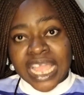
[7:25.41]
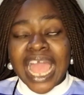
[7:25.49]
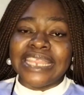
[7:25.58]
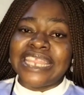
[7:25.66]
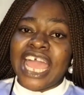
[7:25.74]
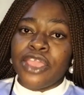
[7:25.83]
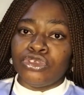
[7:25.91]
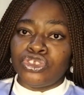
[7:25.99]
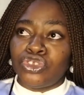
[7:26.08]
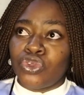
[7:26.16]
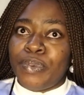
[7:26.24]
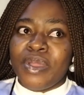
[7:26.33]
and that your
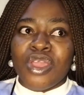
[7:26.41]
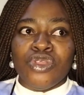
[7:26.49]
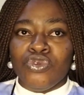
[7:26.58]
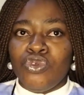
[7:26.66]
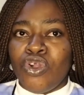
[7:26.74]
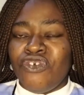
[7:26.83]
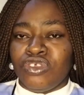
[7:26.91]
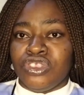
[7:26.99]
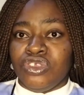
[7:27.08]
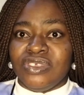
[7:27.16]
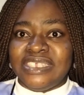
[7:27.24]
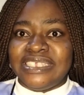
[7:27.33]
shop, you go for
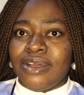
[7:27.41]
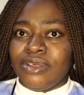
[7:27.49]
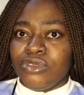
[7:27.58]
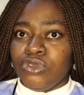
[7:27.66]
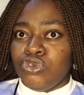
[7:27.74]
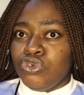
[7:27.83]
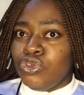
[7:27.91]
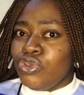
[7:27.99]
your sale,